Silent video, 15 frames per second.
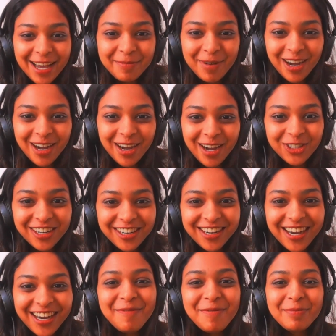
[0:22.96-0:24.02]
I'm
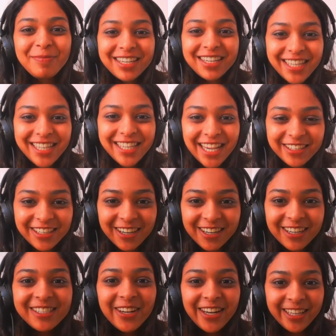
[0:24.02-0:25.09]
Hadra. I'm in my
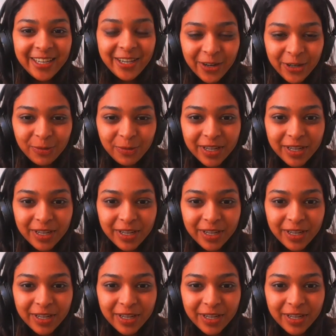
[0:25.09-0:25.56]
second year studying